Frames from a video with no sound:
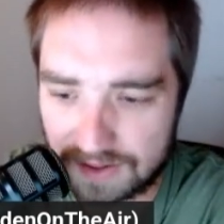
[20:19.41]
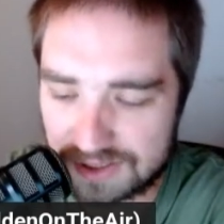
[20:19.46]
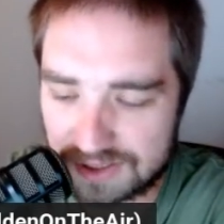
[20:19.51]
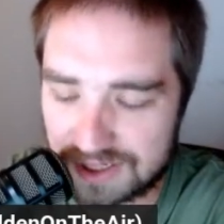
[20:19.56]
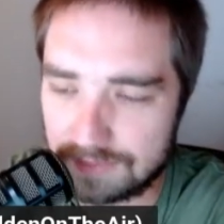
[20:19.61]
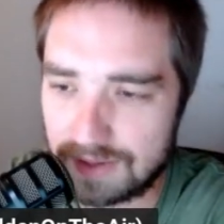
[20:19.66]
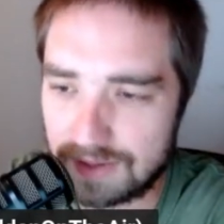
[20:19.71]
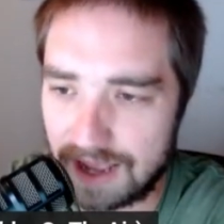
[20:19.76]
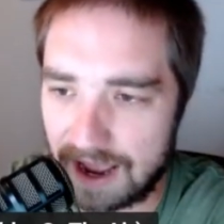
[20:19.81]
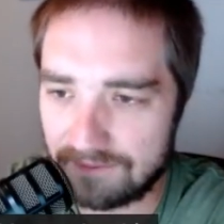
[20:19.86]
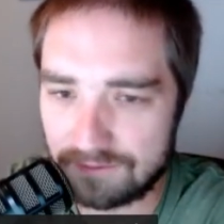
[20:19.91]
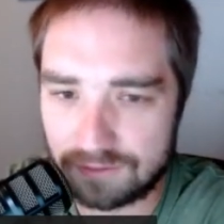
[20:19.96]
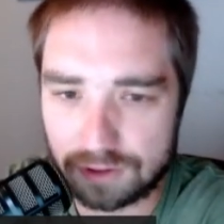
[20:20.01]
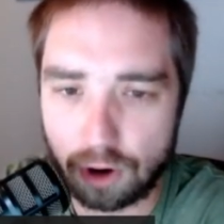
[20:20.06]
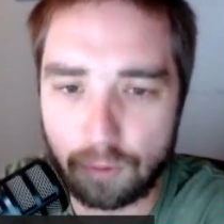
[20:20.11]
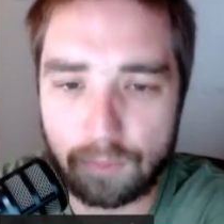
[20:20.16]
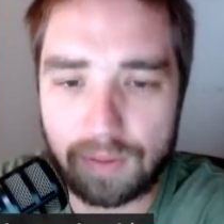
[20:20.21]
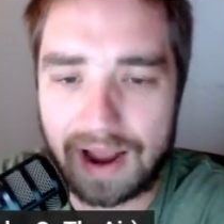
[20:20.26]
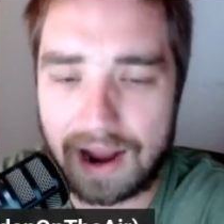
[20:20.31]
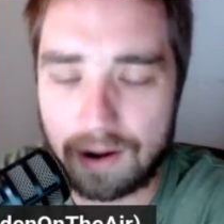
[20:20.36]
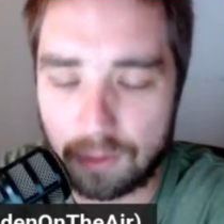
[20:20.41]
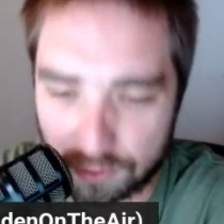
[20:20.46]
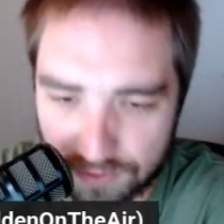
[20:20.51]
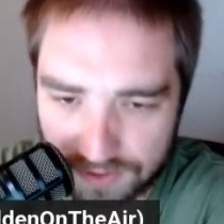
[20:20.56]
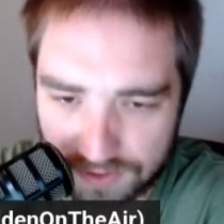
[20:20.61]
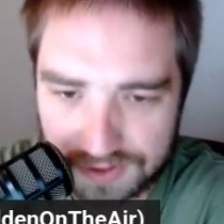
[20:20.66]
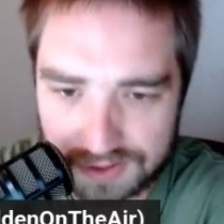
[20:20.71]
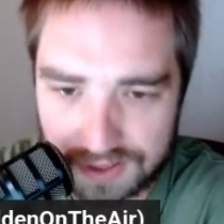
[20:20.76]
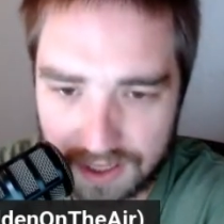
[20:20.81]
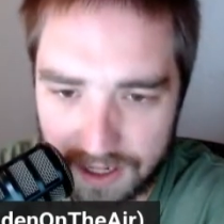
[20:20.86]
They seem to have no power
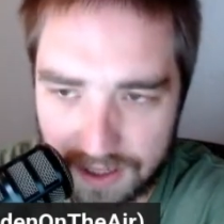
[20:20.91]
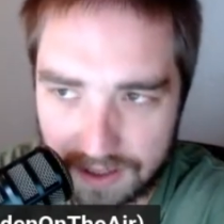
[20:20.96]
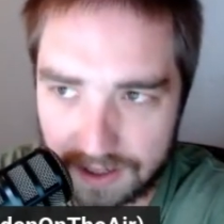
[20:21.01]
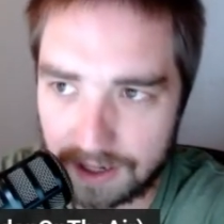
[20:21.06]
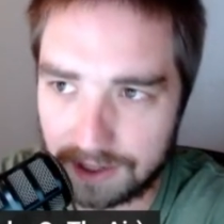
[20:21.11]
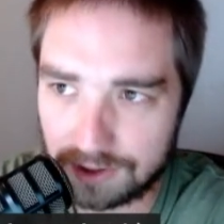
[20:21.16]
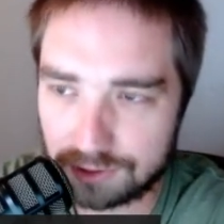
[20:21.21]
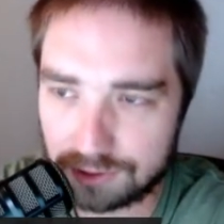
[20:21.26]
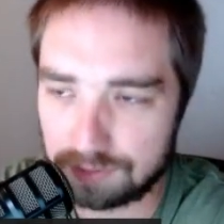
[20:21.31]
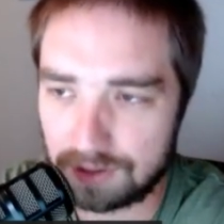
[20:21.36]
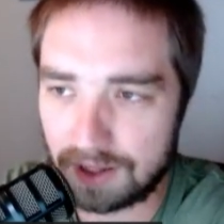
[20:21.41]
this day and age.